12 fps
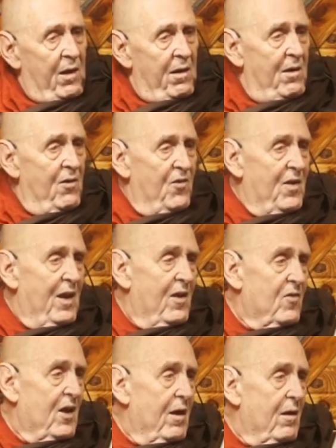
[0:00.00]
kindness
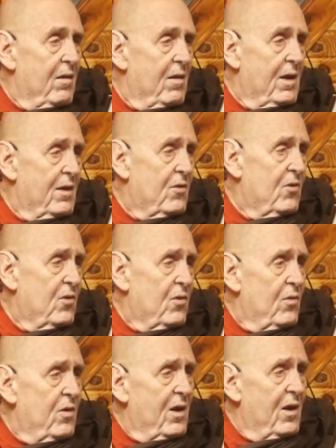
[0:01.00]
takes care of that
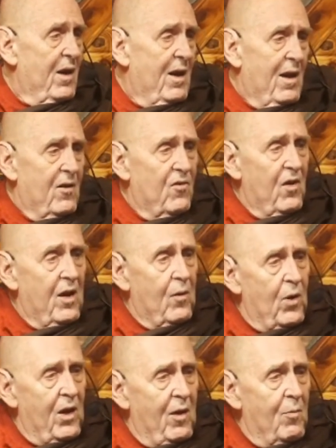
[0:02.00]
too. It has
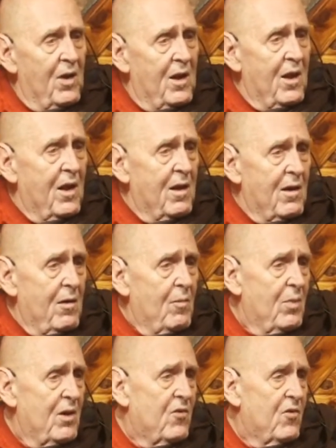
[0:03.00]
equanimity in it,
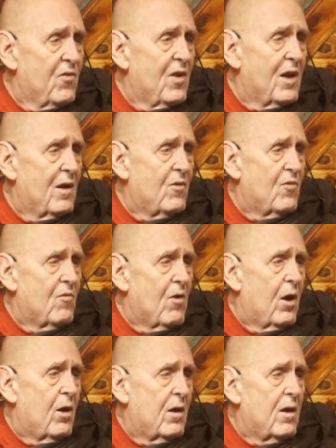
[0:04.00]
but just not as
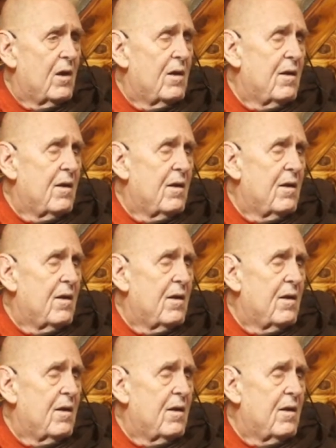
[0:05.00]
strong.